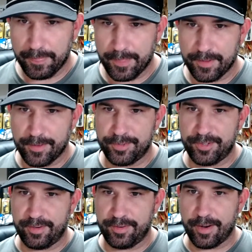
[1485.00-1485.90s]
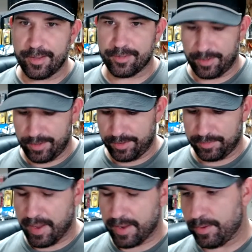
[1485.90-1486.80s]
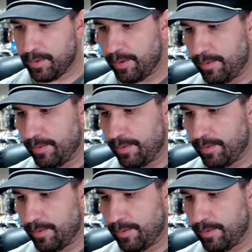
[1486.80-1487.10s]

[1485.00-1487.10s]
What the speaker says: Go see Darius and hunt in his backyard.